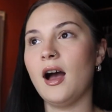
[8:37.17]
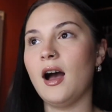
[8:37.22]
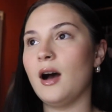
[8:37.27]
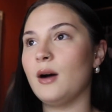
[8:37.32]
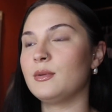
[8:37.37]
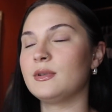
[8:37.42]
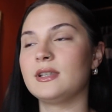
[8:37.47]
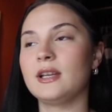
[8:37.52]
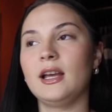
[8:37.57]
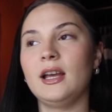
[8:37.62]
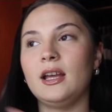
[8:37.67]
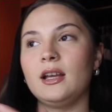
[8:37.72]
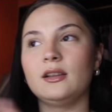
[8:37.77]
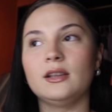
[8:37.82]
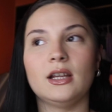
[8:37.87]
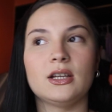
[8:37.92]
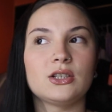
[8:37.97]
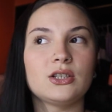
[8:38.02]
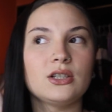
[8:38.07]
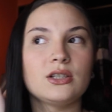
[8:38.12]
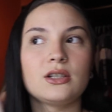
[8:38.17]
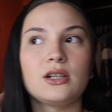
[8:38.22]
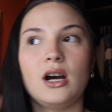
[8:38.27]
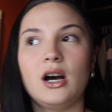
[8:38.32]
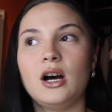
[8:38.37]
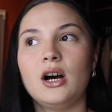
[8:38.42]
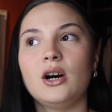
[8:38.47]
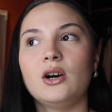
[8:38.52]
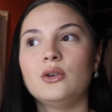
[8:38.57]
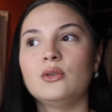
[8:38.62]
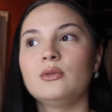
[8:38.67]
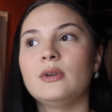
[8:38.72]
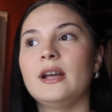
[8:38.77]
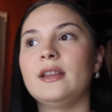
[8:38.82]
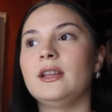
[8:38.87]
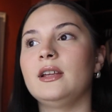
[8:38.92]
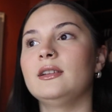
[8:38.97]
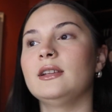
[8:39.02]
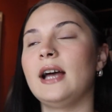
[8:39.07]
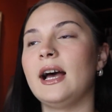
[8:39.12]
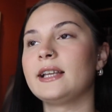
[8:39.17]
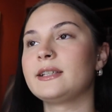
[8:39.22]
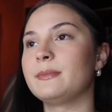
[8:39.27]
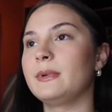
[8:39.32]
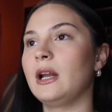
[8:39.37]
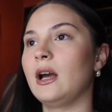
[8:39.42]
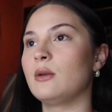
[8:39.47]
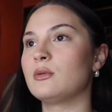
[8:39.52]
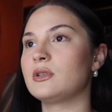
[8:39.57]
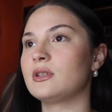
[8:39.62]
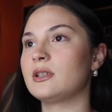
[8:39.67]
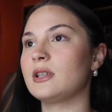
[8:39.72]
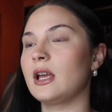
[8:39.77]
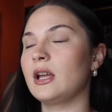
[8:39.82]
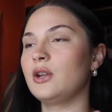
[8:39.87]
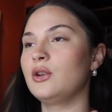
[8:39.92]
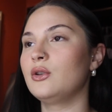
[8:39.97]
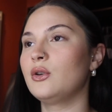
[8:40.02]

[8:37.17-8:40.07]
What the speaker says: I was like, let's just go. And then last minute I was just like,